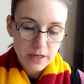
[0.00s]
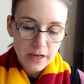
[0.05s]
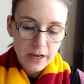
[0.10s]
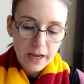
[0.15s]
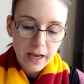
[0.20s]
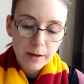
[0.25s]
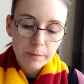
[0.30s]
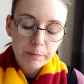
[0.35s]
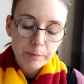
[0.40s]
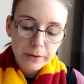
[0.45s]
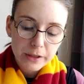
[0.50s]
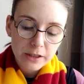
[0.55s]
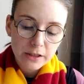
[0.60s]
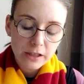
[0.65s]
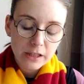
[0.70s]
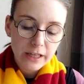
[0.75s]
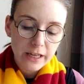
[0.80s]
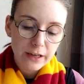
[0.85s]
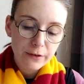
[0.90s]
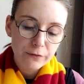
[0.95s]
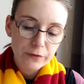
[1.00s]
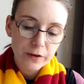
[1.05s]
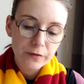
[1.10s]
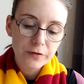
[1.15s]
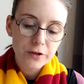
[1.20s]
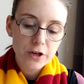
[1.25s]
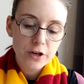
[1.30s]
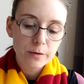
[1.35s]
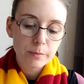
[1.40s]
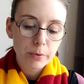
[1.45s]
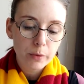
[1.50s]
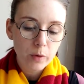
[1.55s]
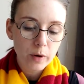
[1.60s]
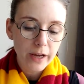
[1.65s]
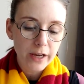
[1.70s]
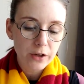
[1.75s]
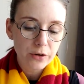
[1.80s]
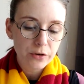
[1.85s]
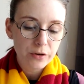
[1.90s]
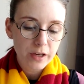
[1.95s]
A burly, fifth-year
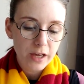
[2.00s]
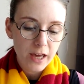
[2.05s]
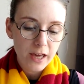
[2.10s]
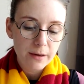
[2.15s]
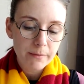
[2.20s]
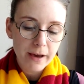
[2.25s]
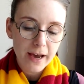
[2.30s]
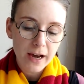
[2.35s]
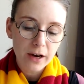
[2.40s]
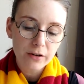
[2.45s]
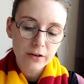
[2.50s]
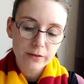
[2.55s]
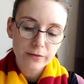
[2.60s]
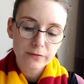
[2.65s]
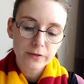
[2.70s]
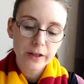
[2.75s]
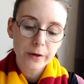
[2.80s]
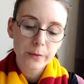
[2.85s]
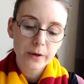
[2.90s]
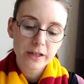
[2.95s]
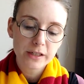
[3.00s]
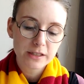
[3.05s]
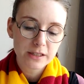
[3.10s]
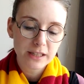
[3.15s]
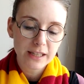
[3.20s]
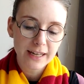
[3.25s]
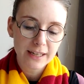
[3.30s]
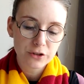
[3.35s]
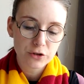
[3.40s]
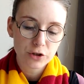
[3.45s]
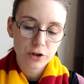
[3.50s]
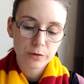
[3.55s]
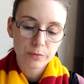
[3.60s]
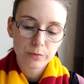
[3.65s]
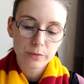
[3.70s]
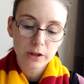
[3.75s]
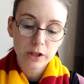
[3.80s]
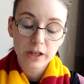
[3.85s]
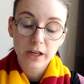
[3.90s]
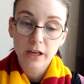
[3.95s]
boy who came out of Flitwick's classroom
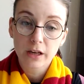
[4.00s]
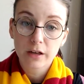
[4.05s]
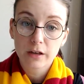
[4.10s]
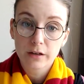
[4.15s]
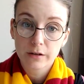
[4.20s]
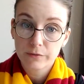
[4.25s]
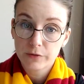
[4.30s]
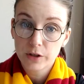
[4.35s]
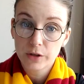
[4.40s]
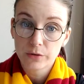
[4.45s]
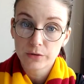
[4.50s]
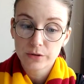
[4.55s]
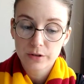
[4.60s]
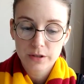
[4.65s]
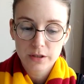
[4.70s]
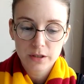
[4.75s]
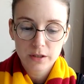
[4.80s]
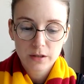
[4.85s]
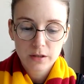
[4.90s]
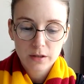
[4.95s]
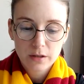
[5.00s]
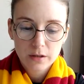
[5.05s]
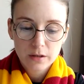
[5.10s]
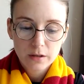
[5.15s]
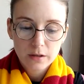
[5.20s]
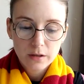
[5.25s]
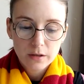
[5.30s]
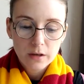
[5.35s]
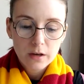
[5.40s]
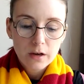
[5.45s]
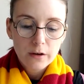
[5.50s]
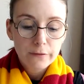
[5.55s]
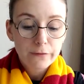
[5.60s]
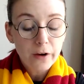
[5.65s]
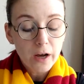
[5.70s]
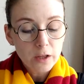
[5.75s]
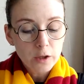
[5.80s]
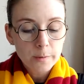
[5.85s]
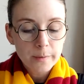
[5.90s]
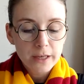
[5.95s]
looking confused.
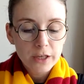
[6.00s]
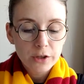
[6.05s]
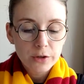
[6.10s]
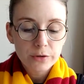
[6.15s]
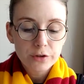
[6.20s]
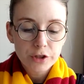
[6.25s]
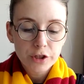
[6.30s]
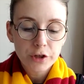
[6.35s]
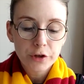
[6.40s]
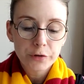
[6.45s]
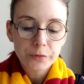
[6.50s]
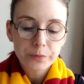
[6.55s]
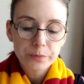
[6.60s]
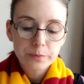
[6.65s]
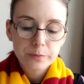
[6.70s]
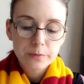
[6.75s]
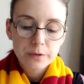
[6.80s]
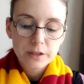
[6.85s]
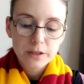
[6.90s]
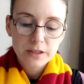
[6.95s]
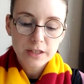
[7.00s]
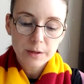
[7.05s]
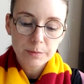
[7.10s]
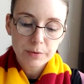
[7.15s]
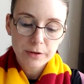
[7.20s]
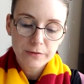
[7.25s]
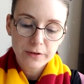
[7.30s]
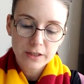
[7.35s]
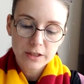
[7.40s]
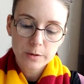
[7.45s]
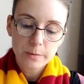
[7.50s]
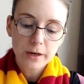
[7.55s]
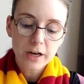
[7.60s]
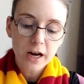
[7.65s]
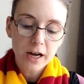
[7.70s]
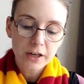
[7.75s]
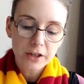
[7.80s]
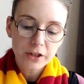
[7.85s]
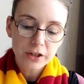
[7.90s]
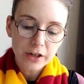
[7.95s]
"Follow me, you two," said Professor
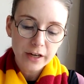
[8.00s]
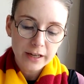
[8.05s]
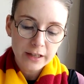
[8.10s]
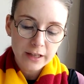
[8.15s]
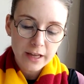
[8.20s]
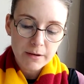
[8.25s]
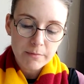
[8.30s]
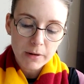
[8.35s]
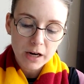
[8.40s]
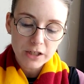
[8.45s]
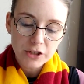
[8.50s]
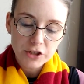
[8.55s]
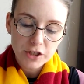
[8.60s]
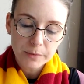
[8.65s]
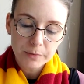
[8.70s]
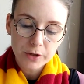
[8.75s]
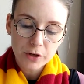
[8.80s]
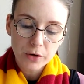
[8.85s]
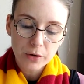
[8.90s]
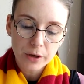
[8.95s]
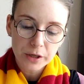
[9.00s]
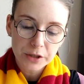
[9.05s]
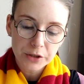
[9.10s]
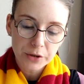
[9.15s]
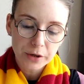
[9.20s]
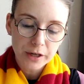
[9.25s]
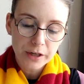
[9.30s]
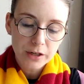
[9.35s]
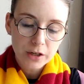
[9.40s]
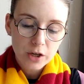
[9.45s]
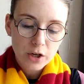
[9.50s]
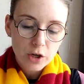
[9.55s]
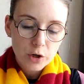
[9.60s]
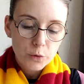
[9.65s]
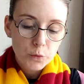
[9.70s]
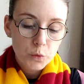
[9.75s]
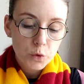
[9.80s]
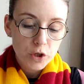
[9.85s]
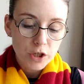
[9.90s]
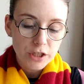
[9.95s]
McGonagall, and they marched up the corridor.
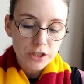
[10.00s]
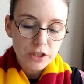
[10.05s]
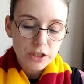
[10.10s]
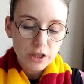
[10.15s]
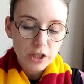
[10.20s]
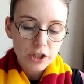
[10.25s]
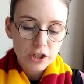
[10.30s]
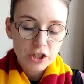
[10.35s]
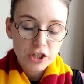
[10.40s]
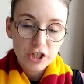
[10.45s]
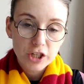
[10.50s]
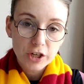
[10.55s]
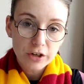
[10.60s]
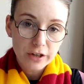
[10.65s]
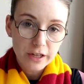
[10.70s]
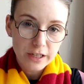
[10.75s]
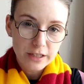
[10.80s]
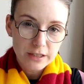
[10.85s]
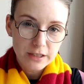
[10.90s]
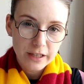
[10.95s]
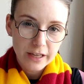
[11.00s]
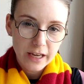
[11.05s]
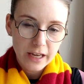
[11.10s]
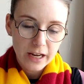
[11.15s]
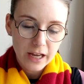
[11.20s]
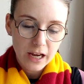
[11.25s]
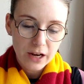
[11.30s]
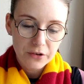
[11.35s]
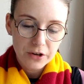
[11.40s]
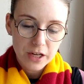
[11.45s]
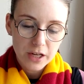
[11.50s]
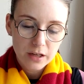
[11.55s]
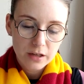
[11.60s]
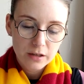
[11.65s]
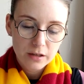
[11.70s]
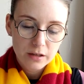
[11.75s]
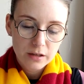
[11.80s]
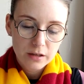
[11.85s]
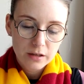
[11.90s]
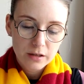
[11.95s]
Wood looked curiously at Harry.
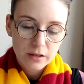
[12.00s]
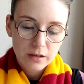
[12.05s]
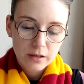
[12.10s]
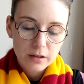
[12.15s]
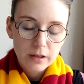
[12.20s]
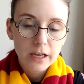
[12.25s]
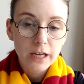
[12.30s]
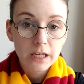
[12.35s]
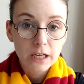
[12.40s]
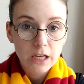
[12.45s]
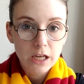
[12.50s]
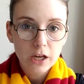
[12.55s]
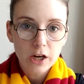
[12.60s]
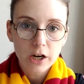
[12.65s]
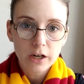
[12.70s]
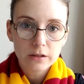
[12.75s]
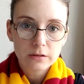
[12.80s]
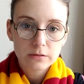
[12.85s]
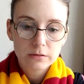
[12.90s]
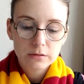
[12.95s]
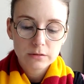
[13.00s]
"In here."